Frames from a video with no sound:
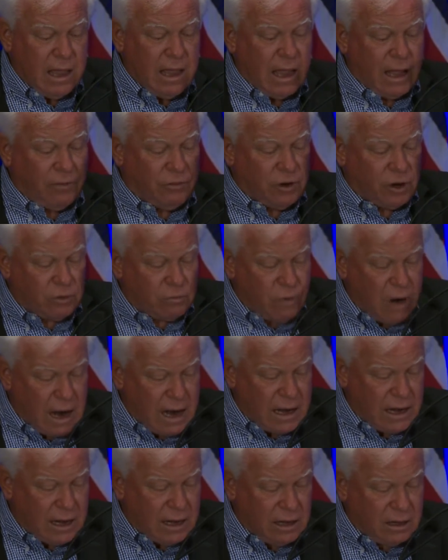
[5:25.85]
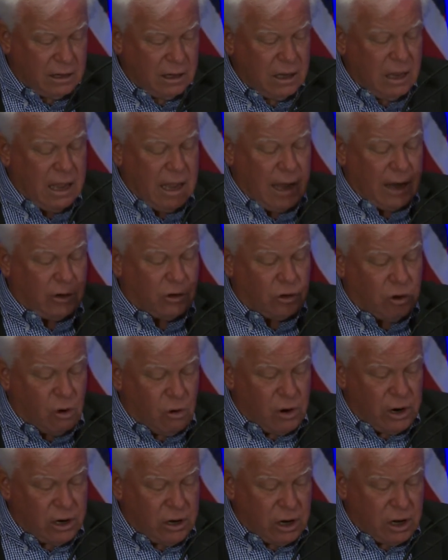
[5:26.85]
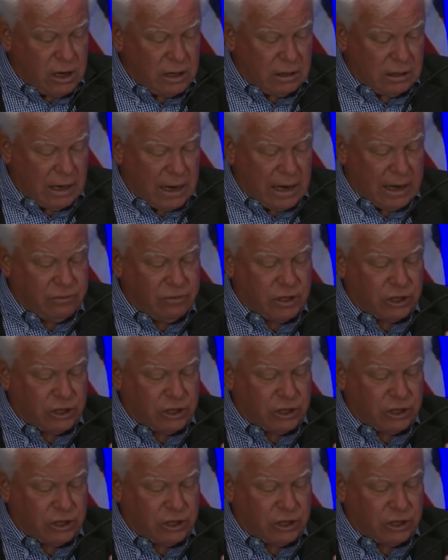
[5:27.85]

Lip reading: and they're writing, and going online.